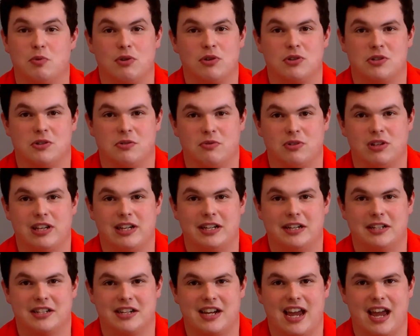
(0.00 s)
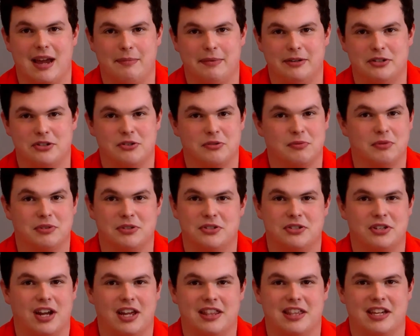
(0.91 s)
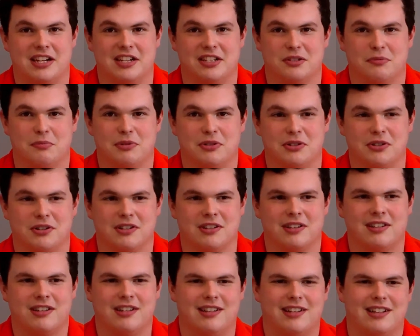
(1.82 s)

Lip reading: words are related to cabbage, which I think is absurd.